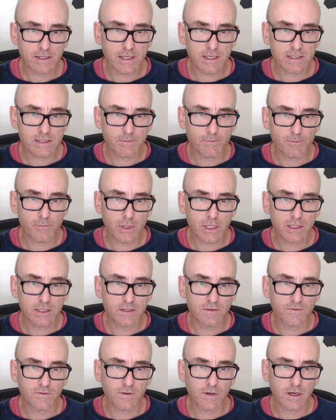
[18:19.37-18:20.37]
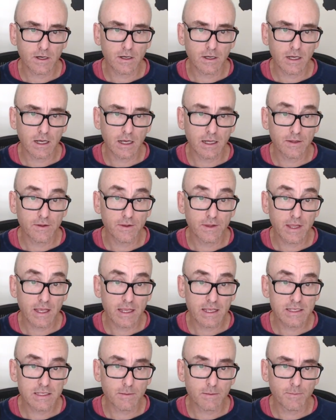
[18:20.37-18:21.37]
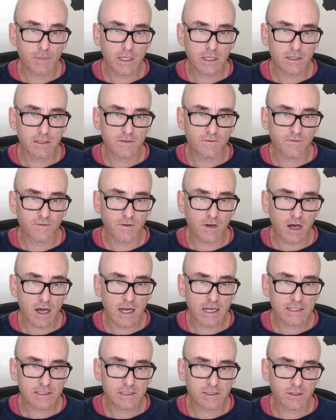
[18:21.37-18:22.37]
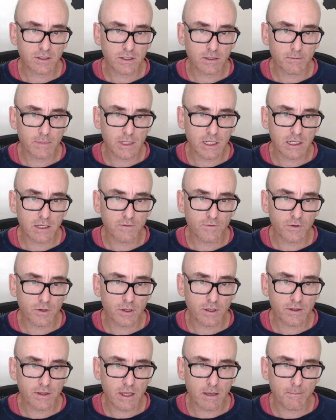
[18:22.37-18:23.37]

There is a bigger device, not the mini converter,